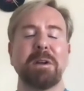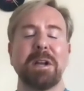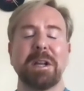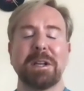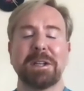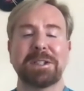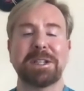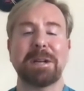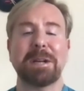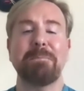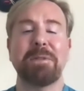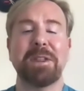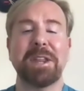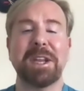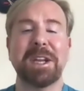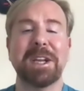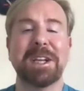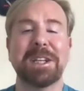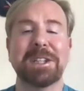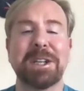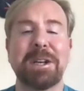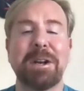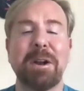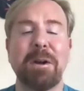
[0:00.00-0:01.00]
some think
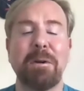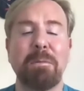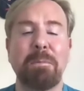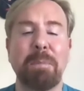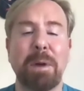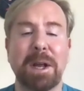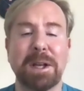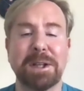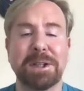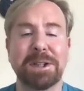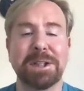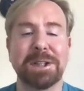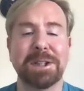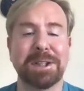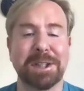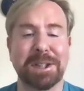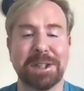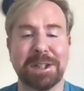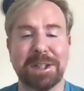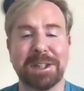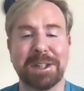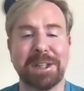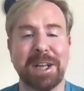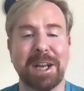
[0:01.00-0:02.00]
it's an old person's
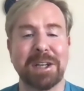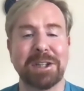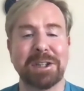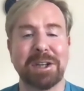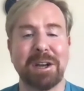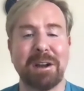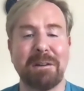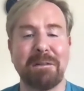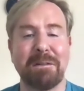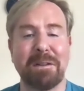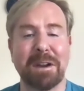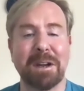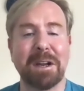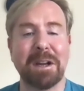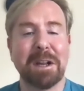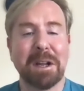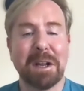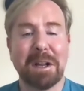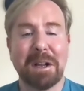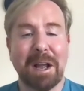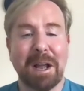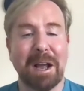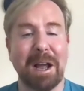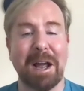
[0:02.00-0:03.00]
disease, HIV?
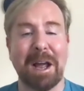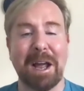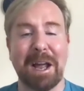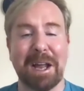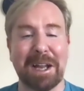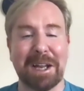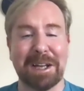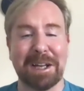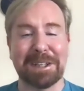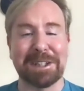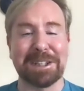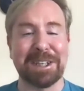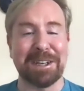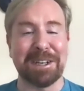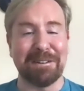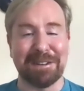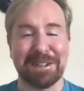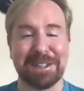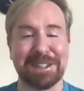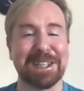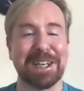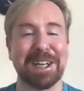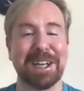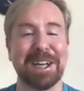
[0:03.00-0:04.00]

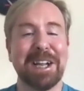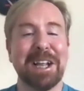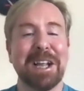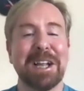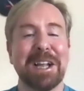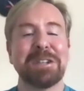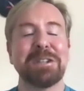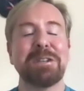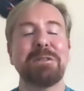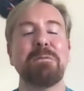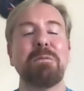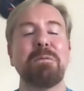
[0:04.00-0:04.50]
Seriously, do